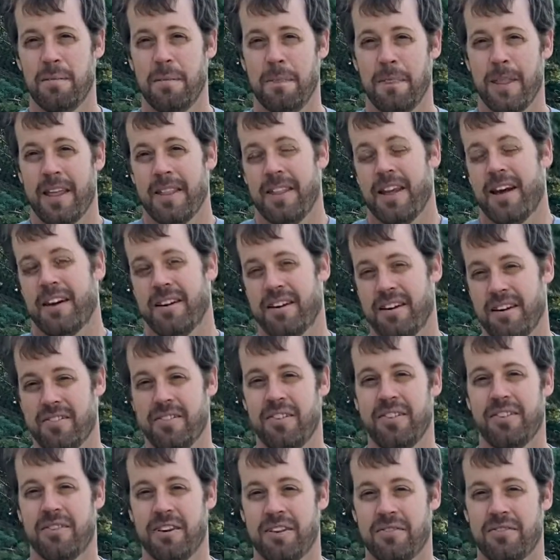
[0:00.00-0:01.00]
and that
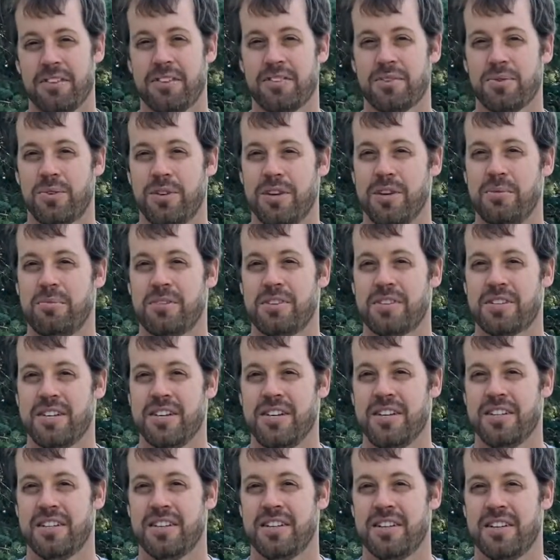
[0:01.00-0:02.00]
covered roughly
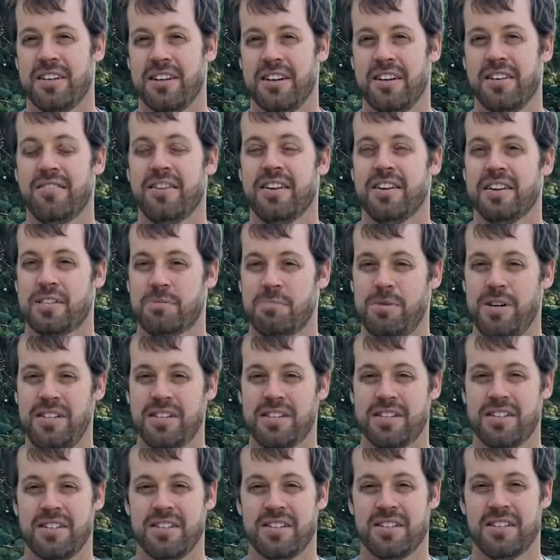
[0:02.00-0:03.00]
20% of the
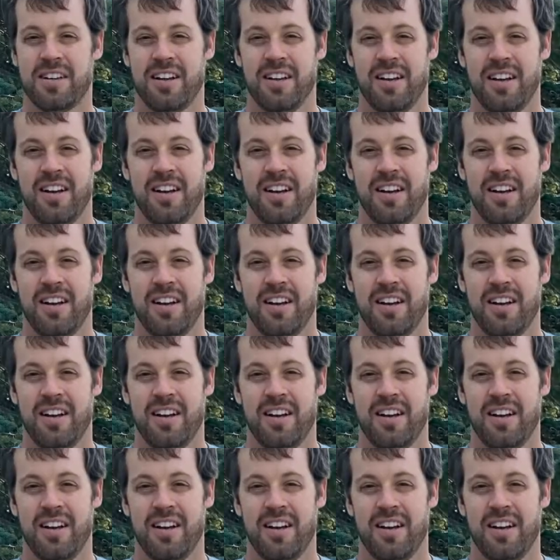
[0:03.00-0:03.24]
expenses.